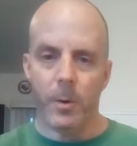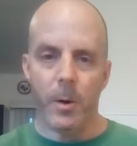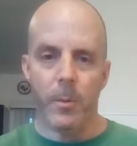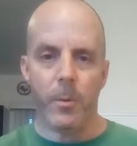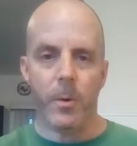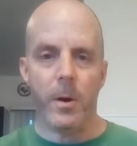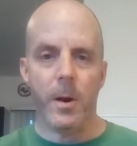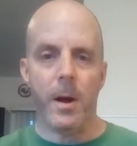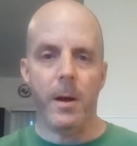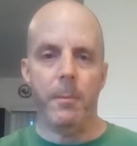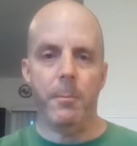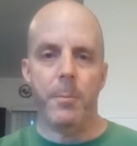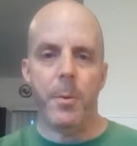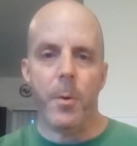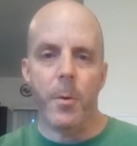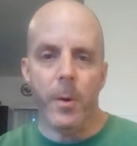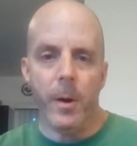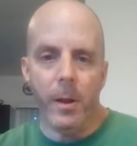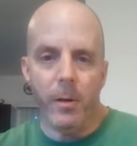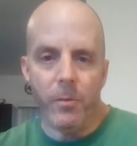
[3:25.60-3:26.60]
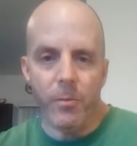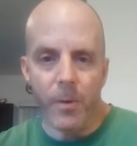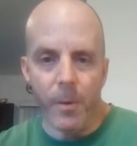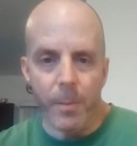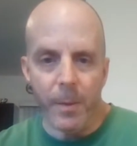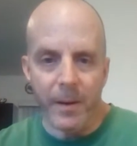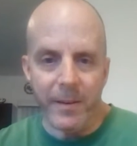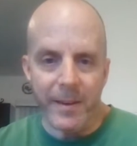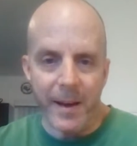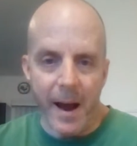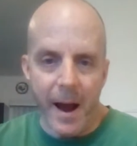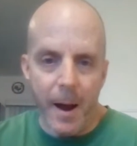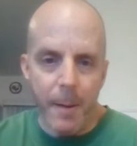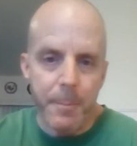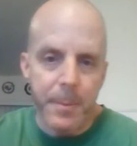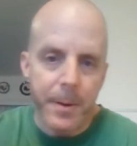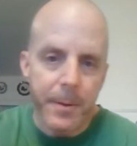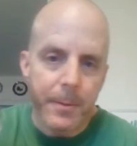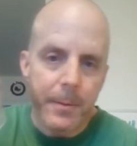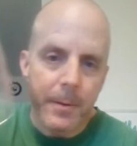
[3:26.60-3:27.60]
Right, we're not pouring it from the
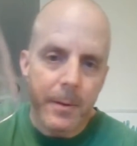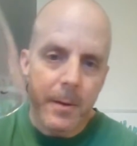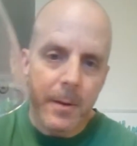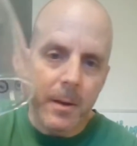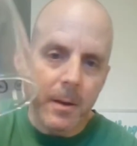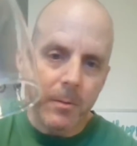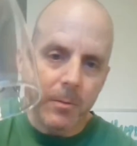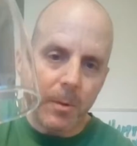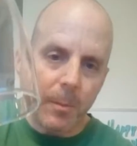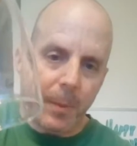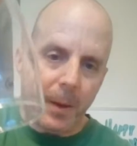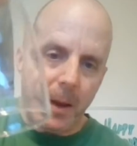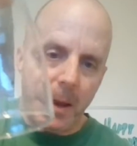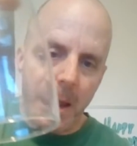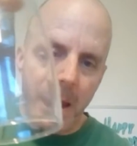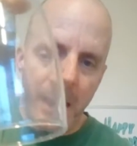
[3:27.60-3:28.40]
tap, from the